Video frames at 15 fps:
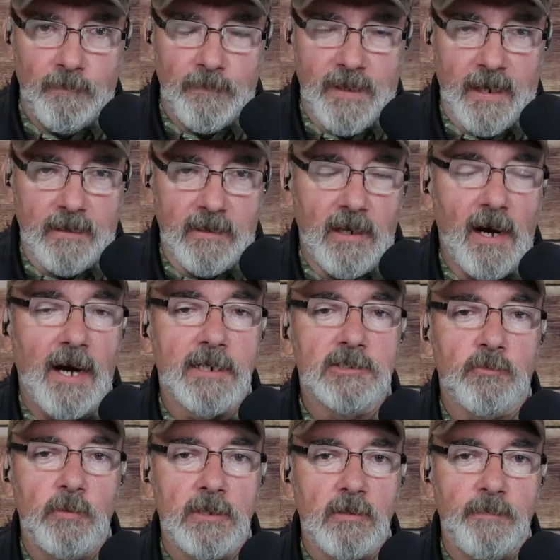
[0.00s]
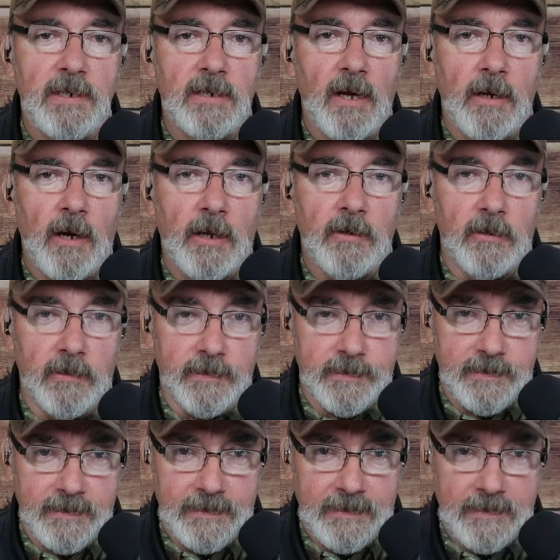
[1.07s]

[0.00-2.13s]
that God's will be done on earth